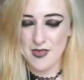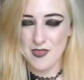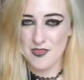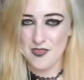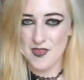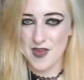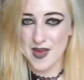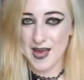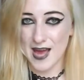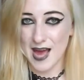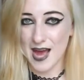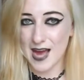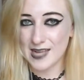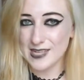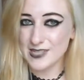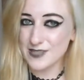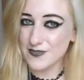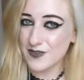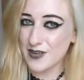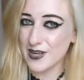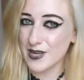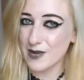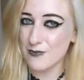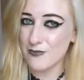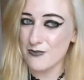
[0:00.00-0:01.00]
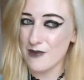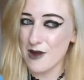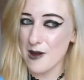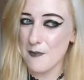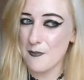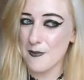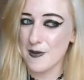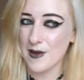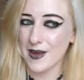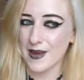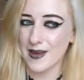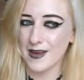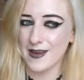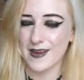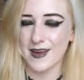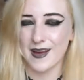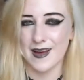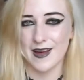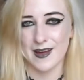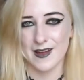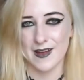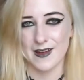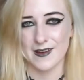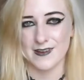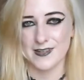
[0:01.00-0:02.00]
they kind of keep ripping
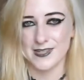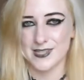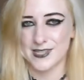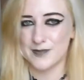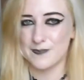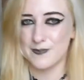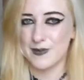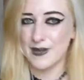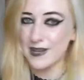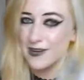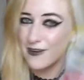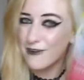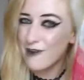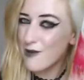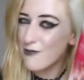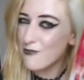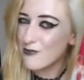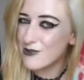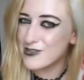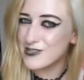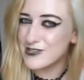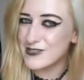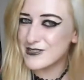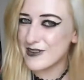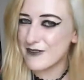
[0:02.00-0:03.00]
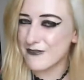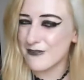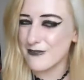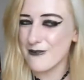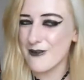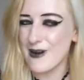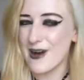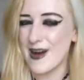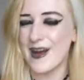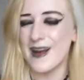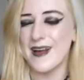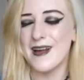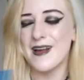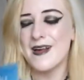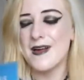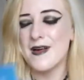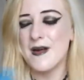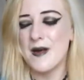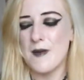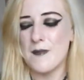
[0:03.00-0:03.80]
and spilling cranberry juice everywhere.